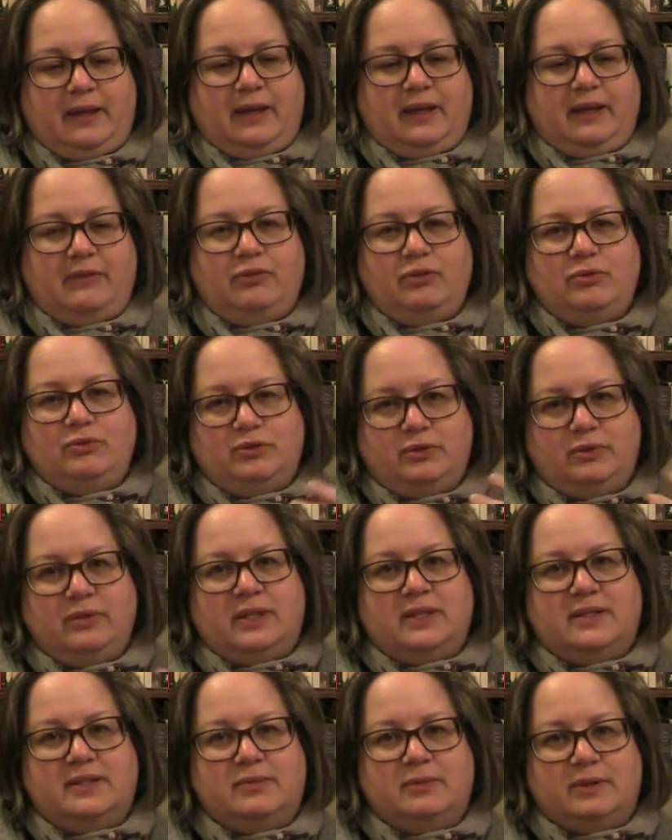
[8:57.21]
If you do
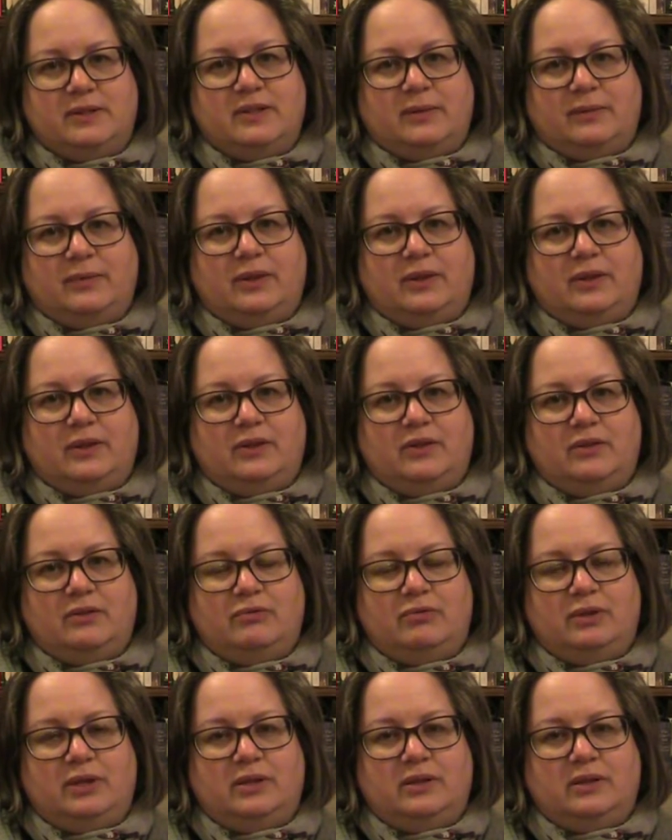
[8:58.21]
this with something that you've
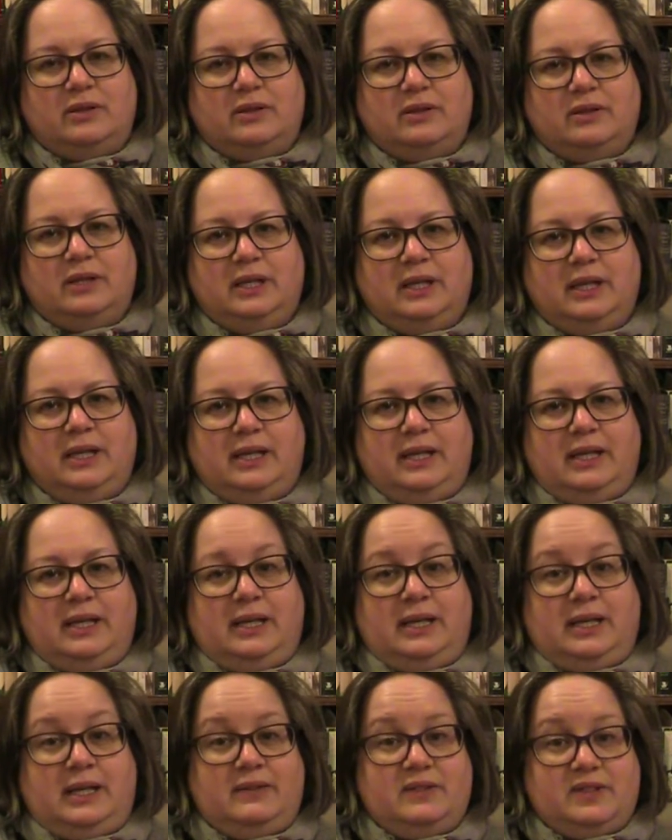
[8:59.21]
written,
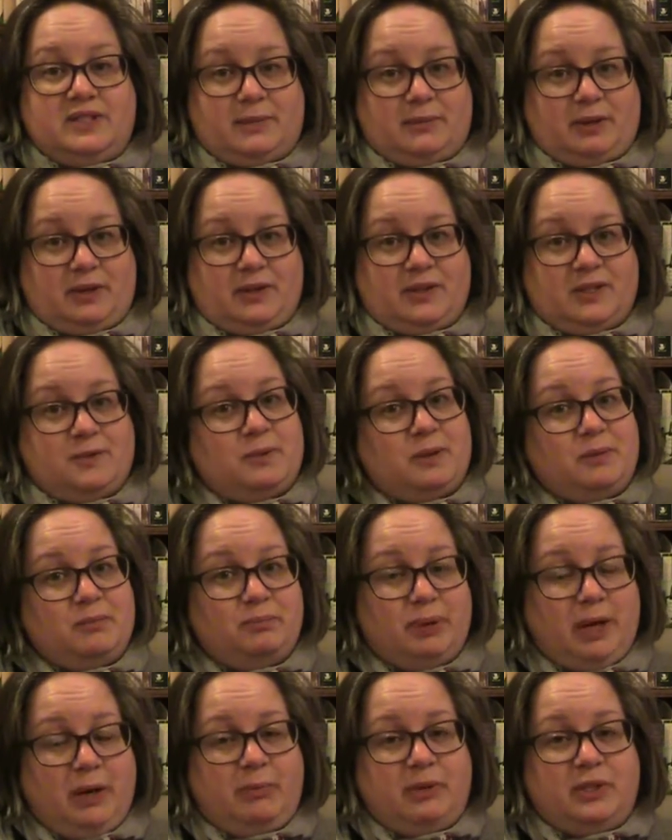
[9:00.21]
even something that's been
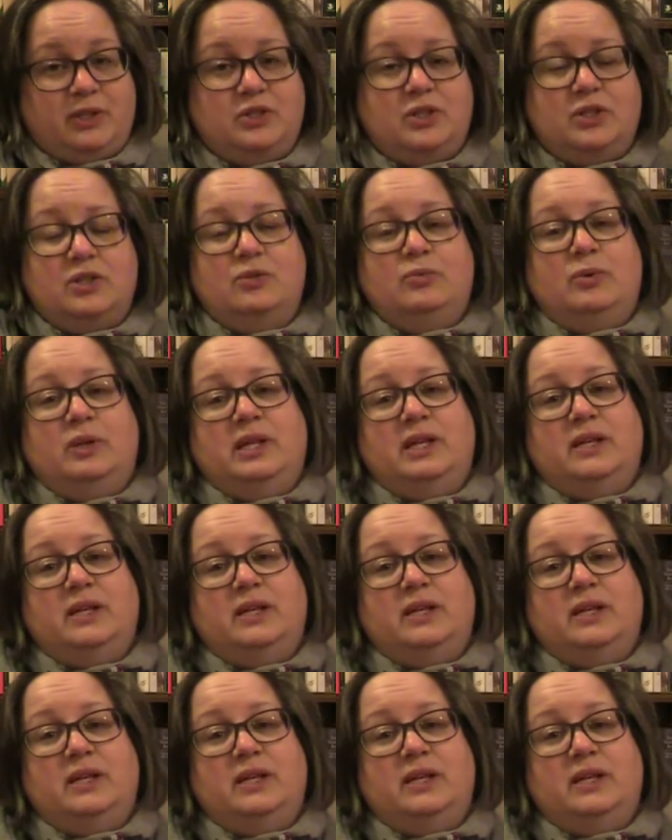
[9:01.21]
published, you will